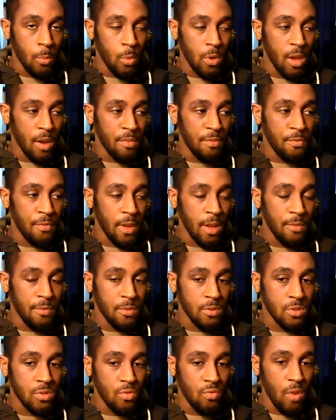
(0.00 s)
And we have
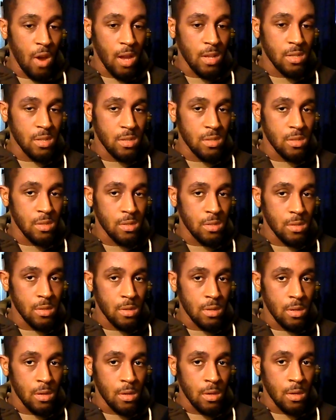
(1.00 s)
faith unto
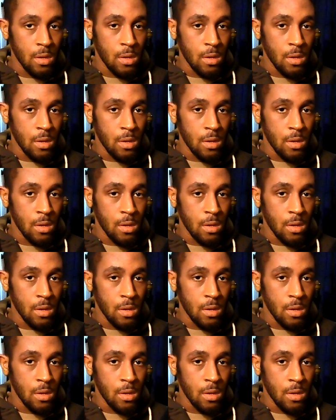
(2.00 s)
righteousness.